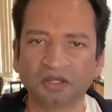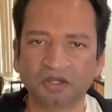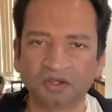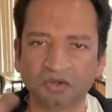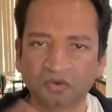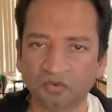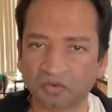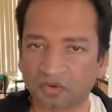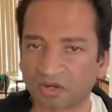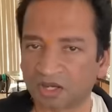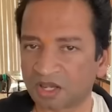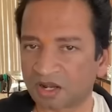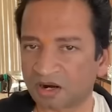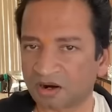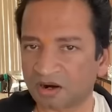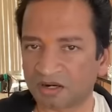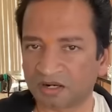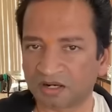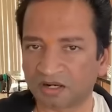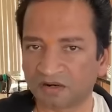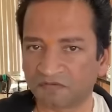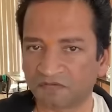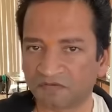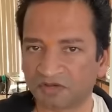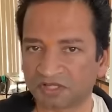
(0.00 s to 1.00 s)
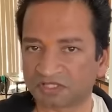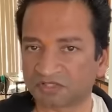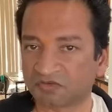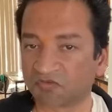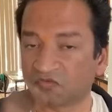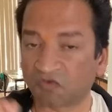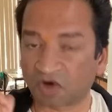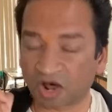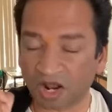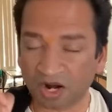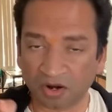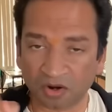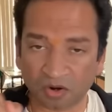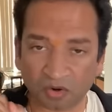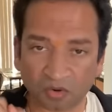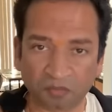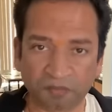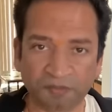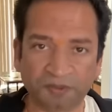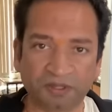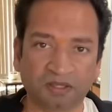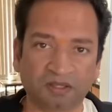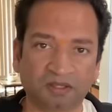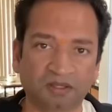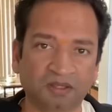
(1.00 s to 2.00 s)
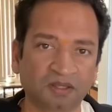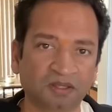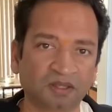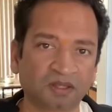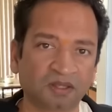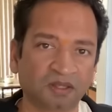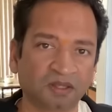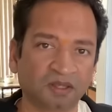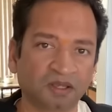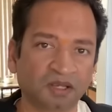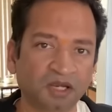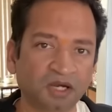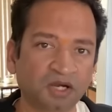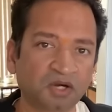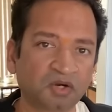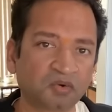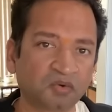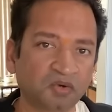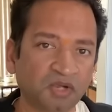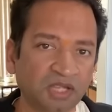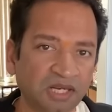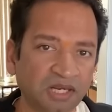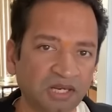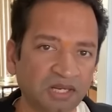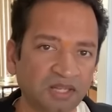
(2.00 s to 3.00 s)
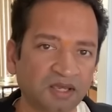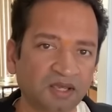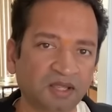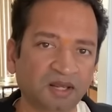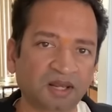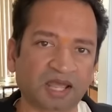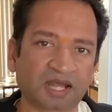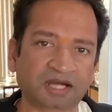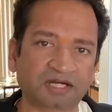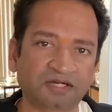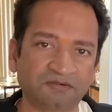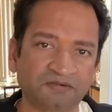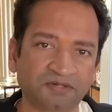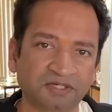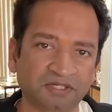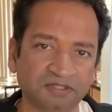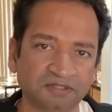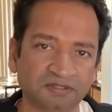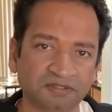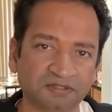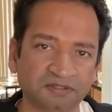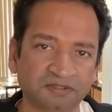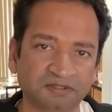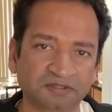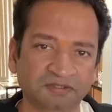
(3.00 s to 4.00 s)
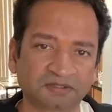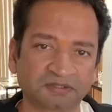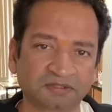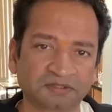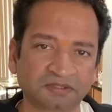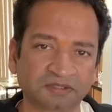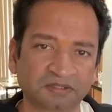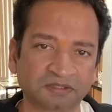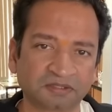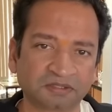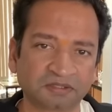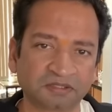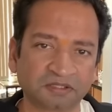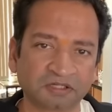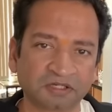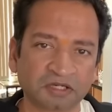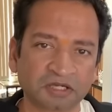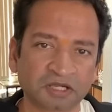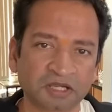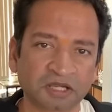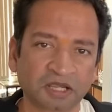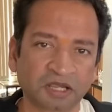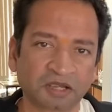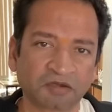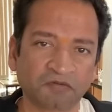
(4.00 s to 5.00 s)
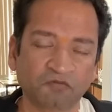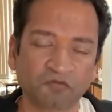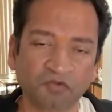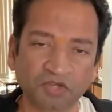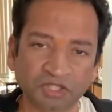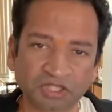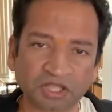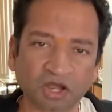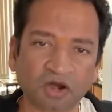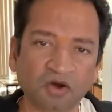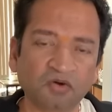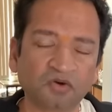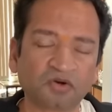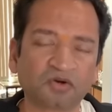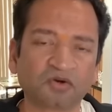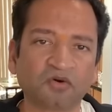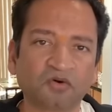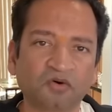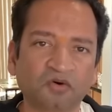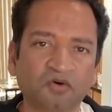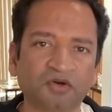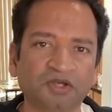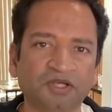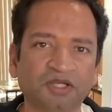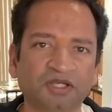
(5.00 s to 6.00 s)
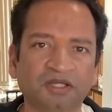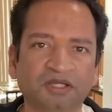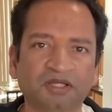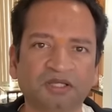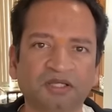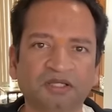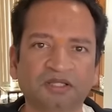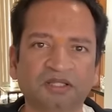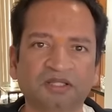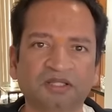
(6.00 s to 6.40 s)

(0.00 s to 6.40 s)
You cannot invest 1 rupee into illegal activities without knowing